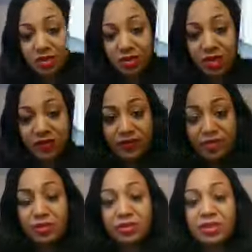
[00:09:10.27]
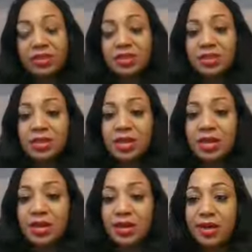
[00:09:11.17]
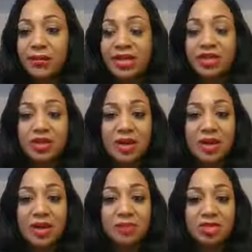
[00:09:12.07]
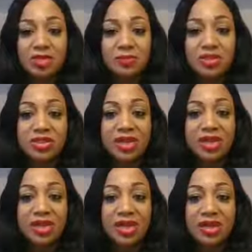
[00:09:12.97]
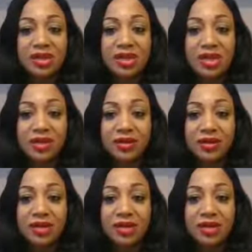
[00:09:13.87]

So I have a to do list um, and I try to accomplish as much as I can in the day.